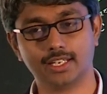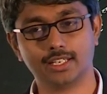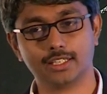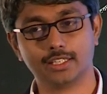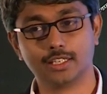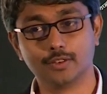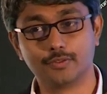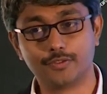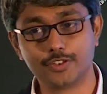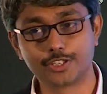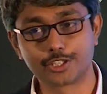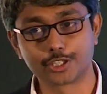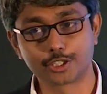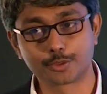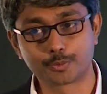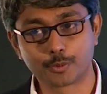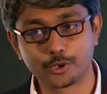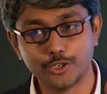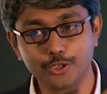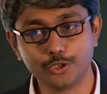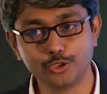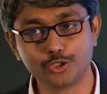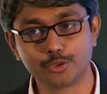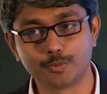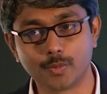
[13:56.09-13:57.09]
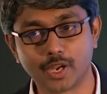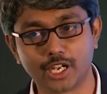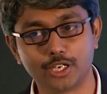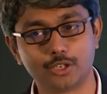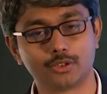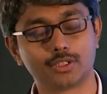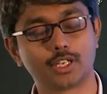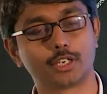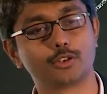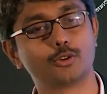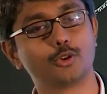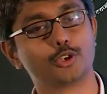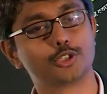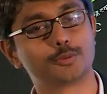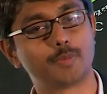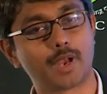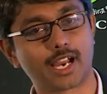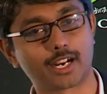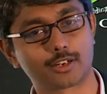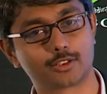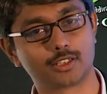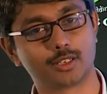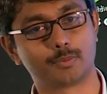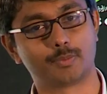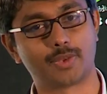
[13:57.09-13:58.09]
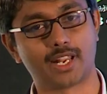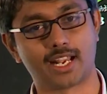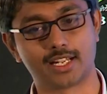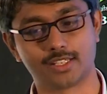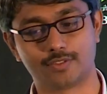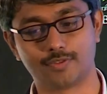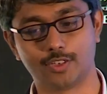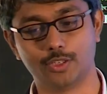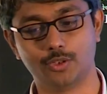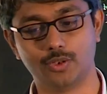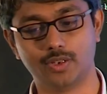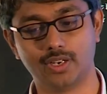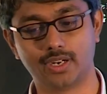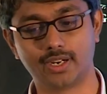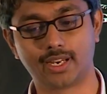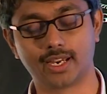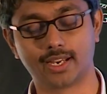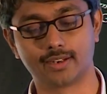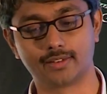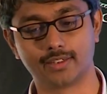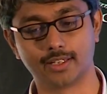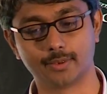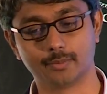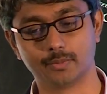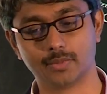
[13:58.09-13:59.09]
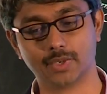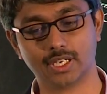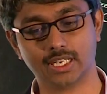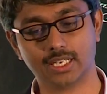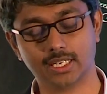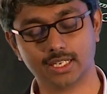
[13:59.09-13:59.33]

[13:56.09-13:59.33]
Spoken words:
The fishes produce manure that goes back to the plants when you irrigate them.